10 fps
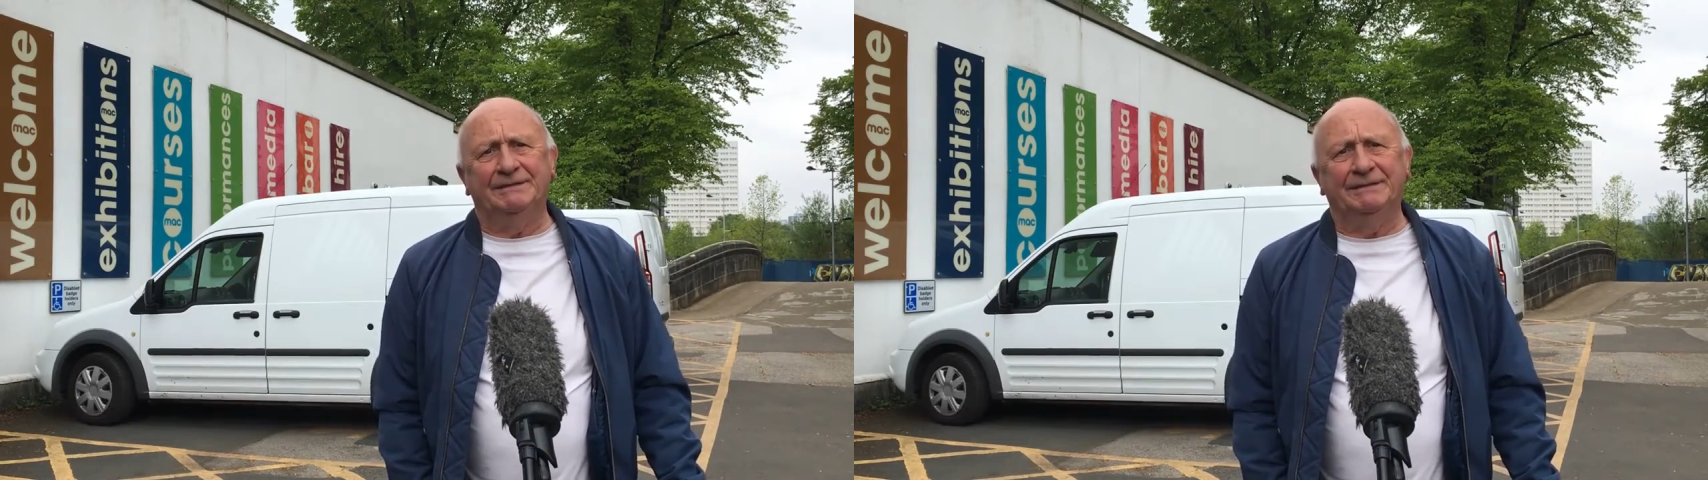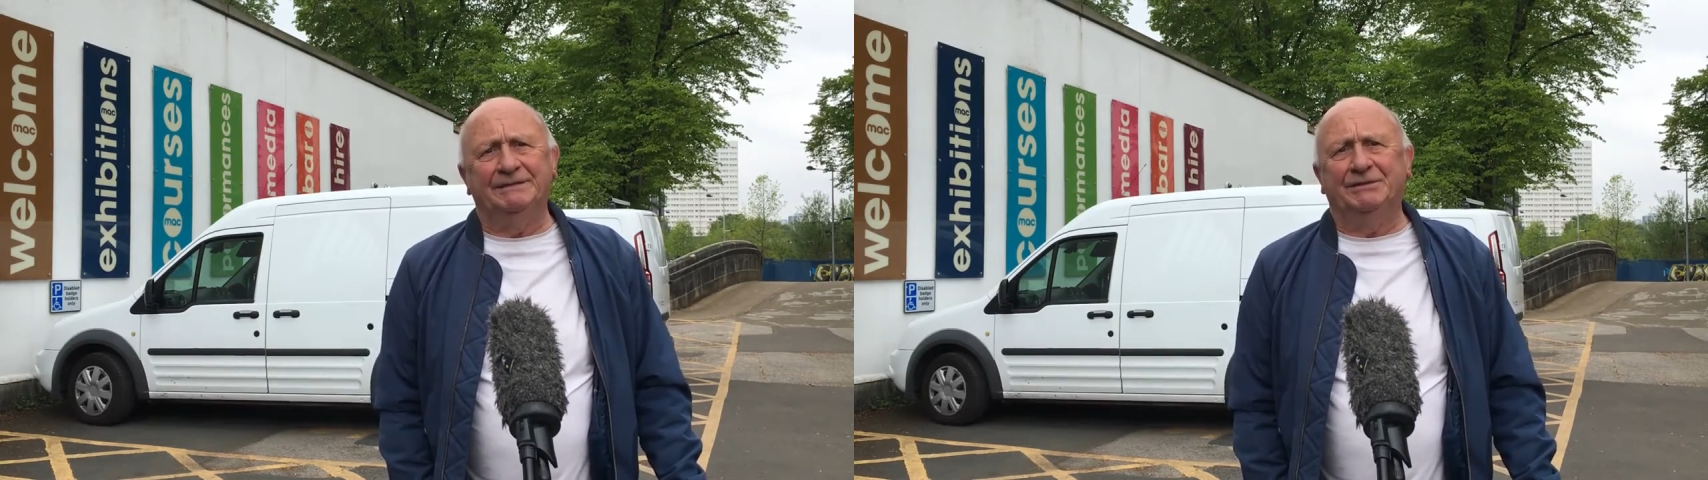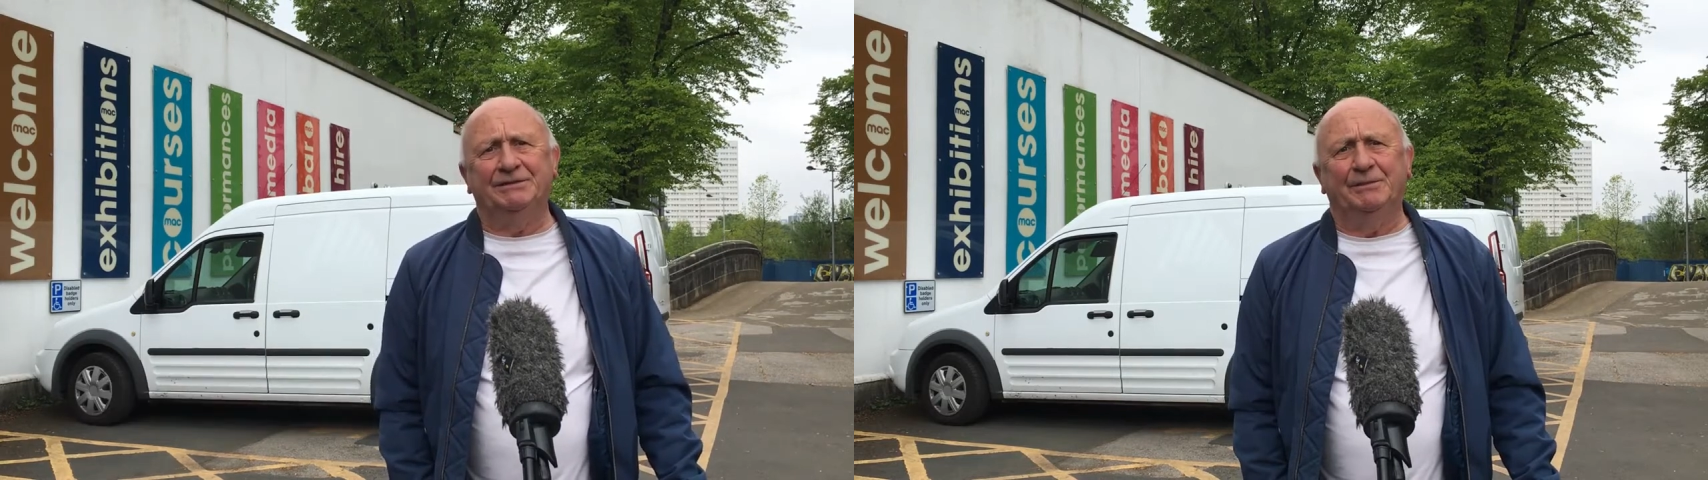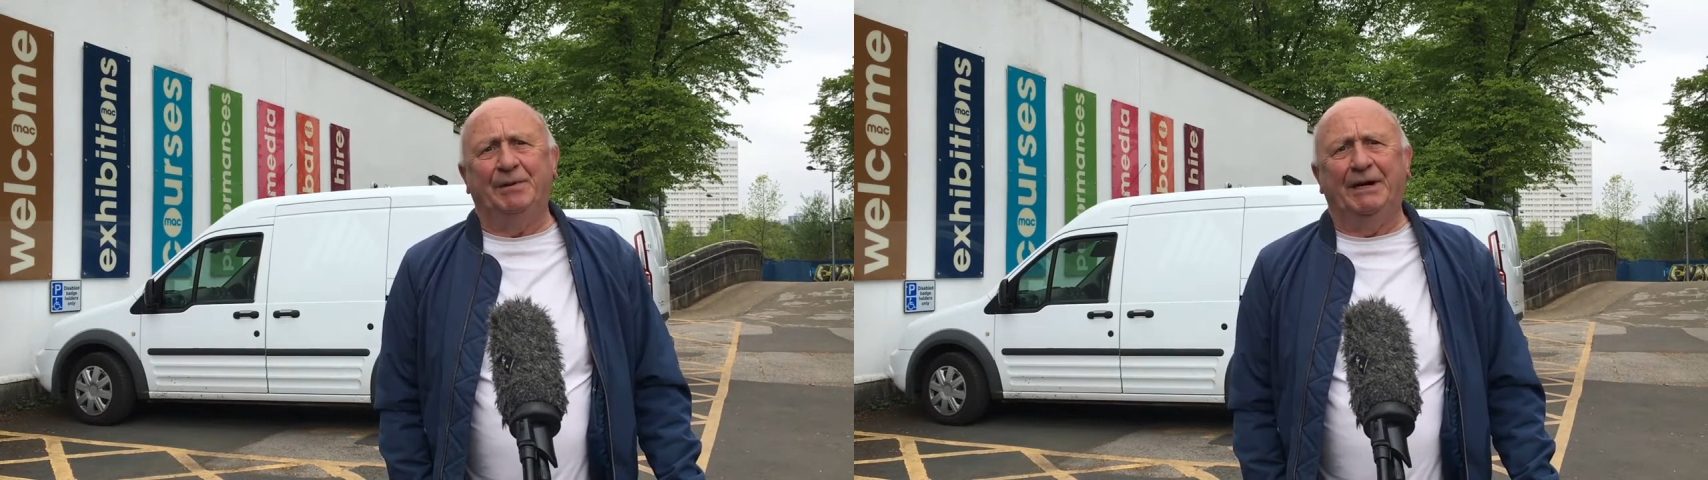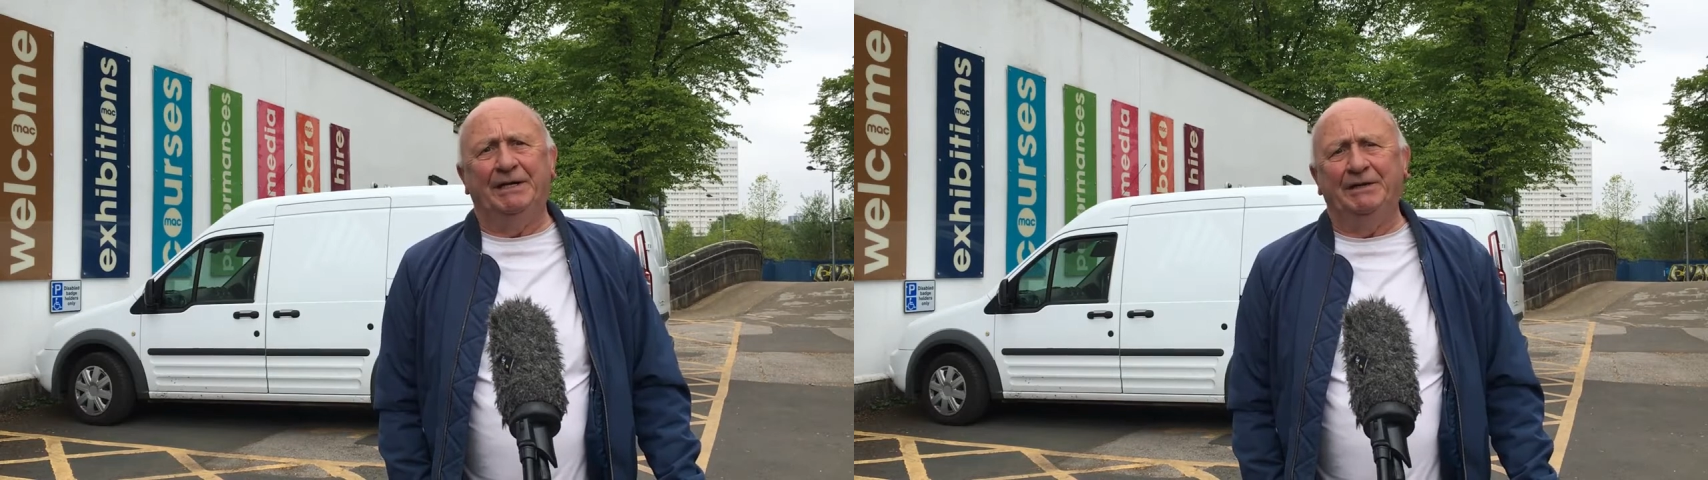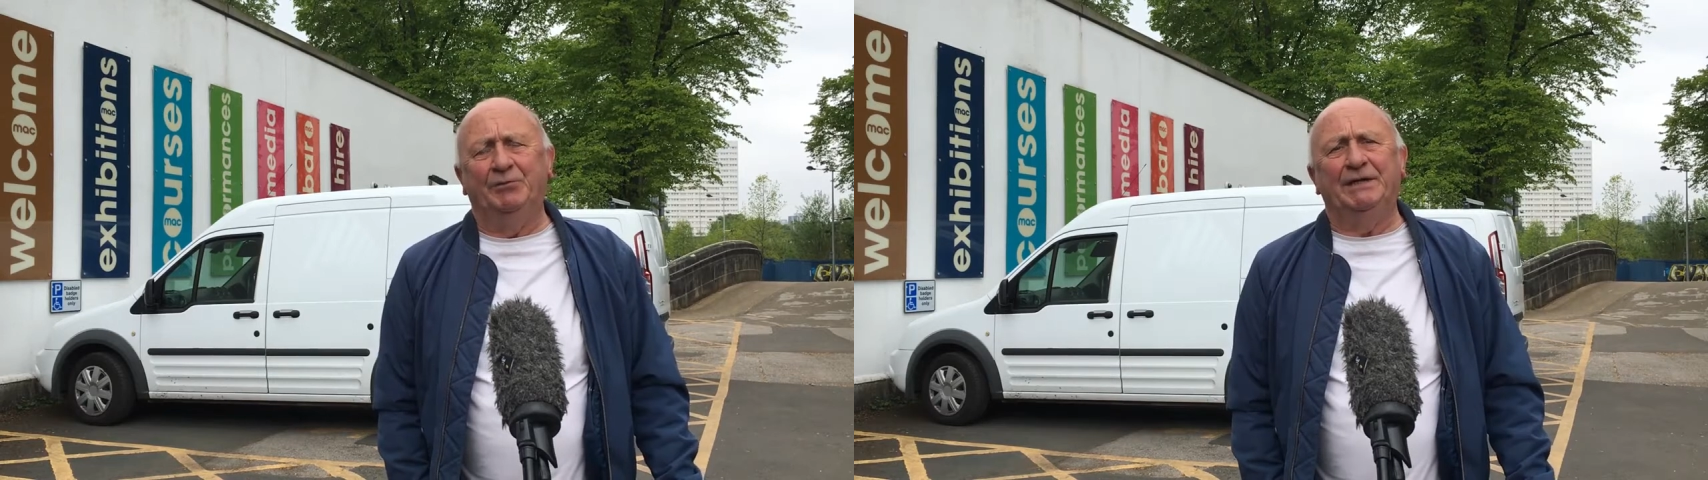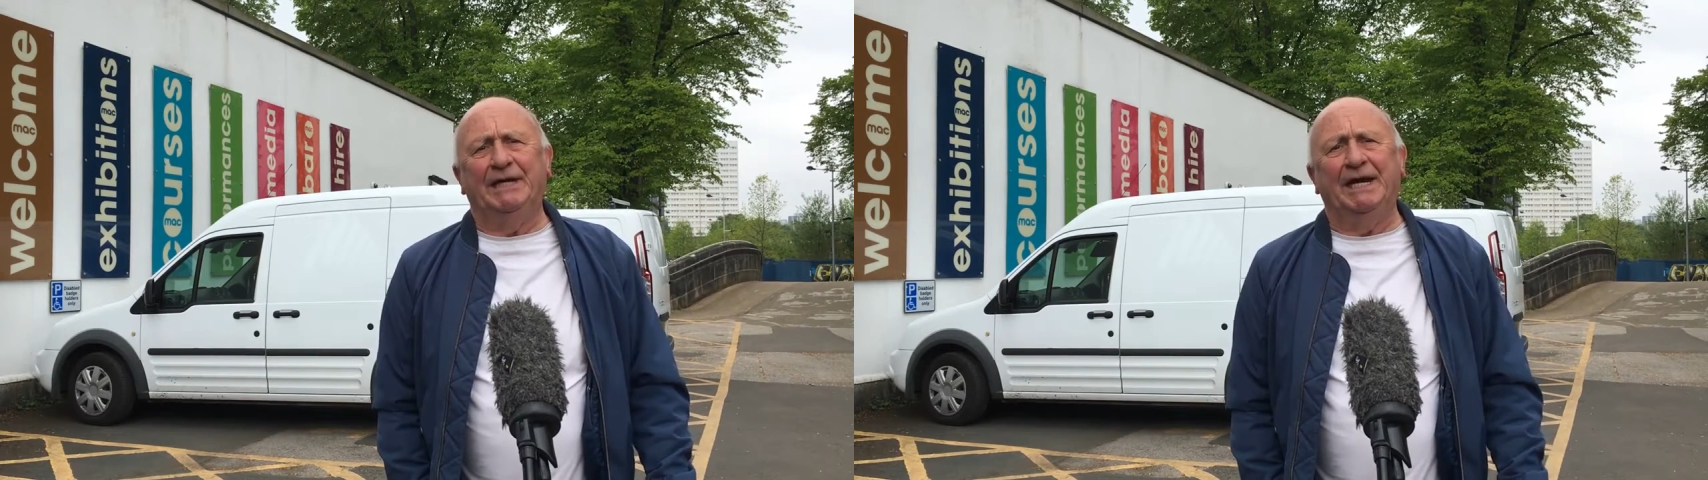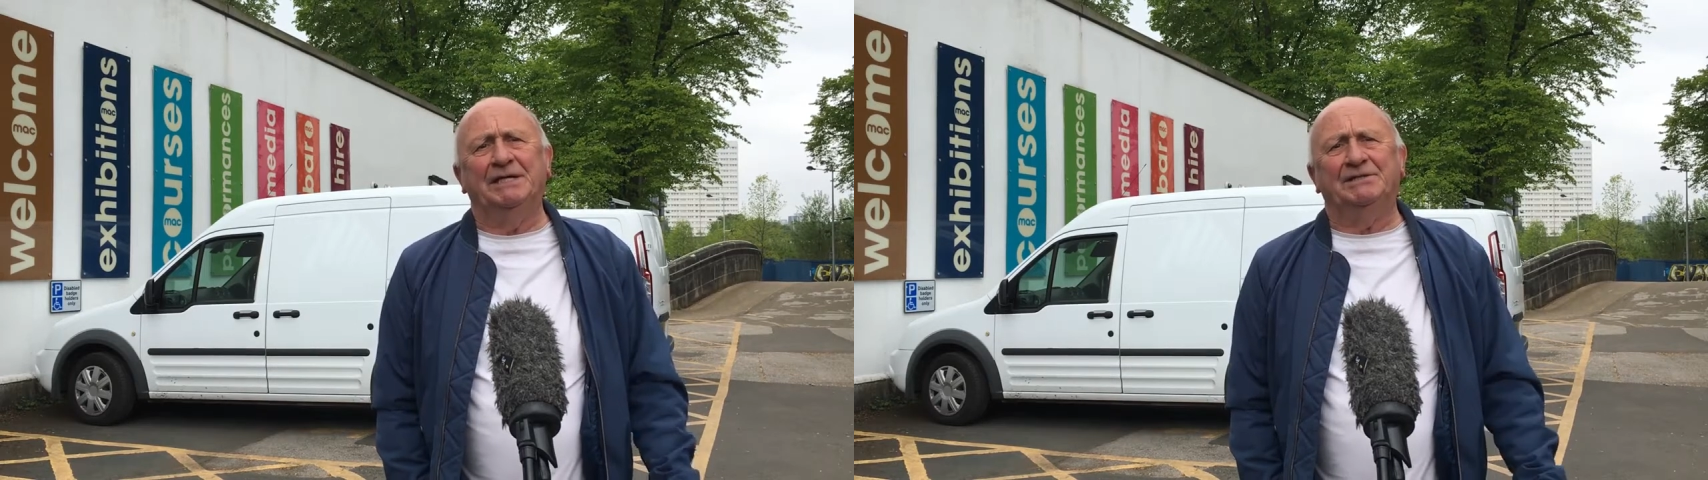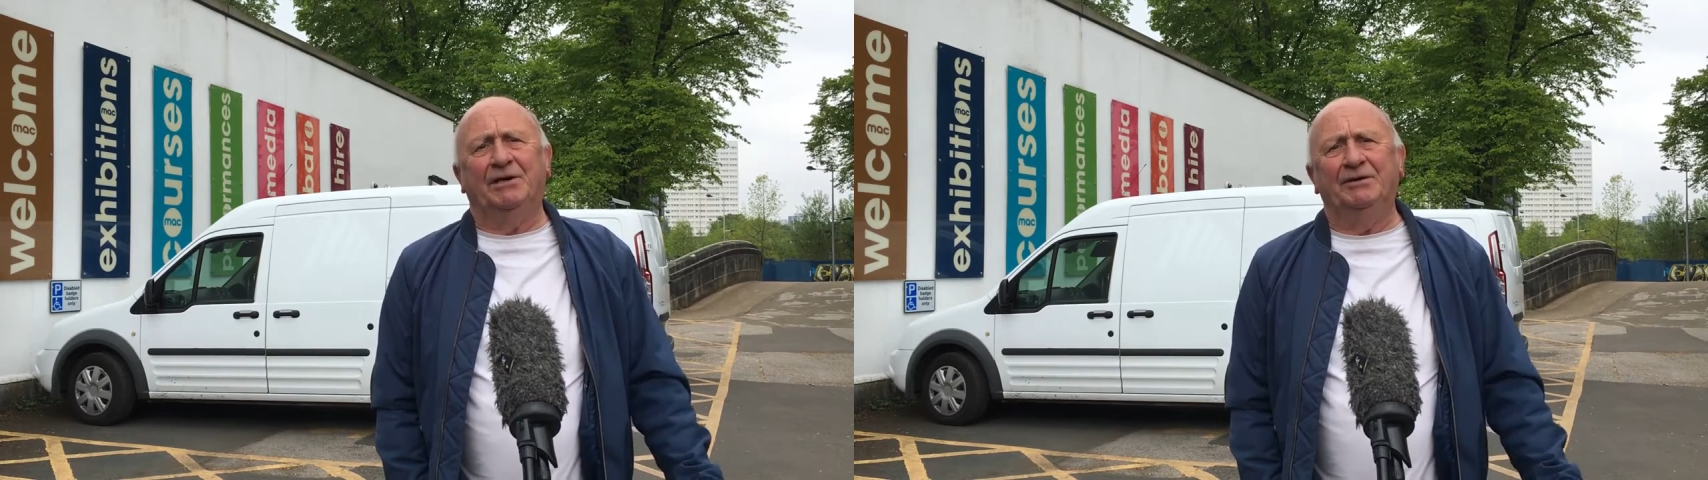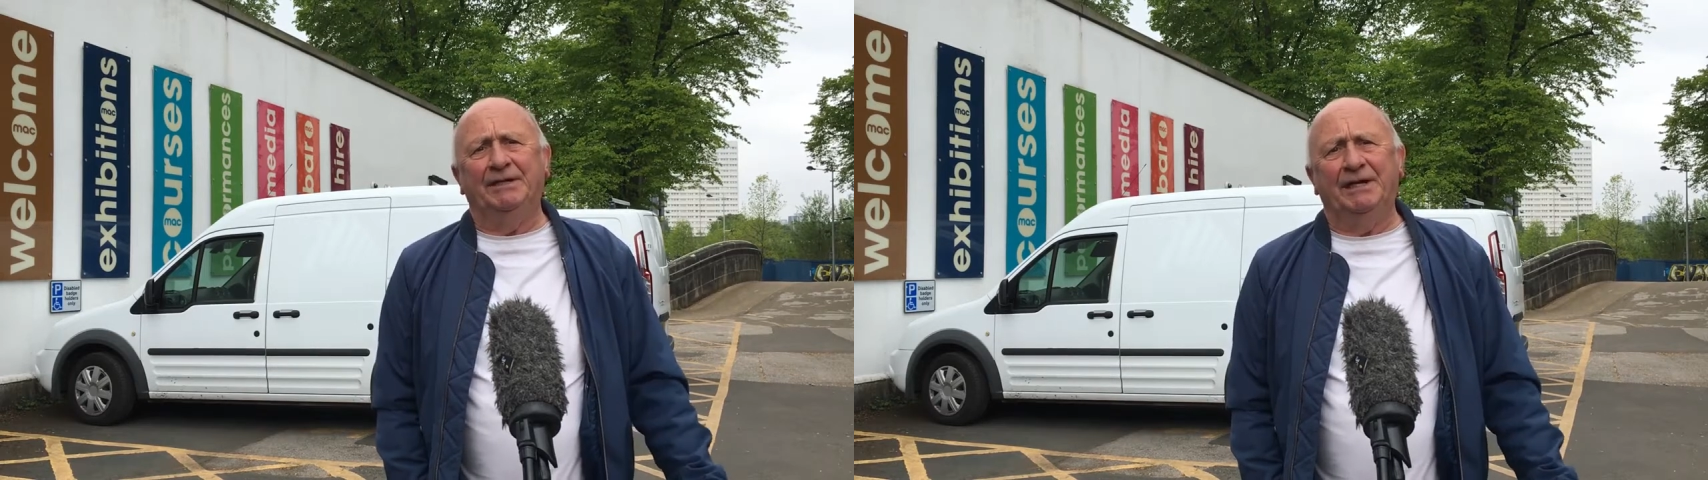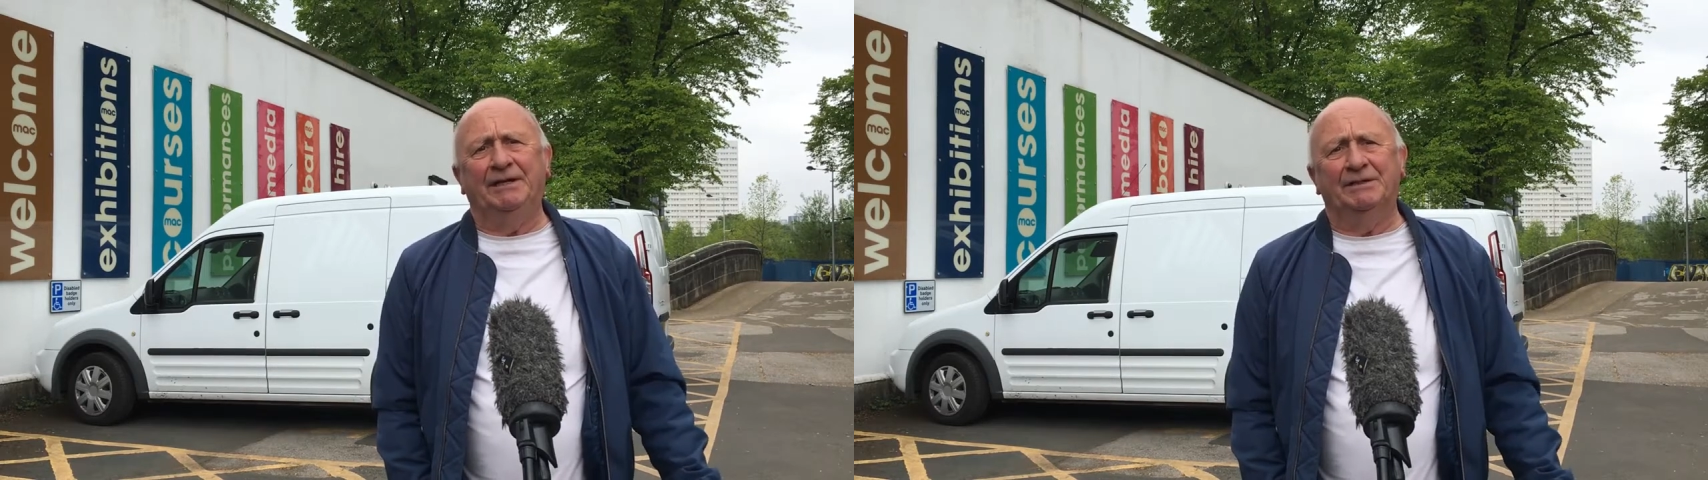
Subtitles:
It's just a pain, and when you get inside there,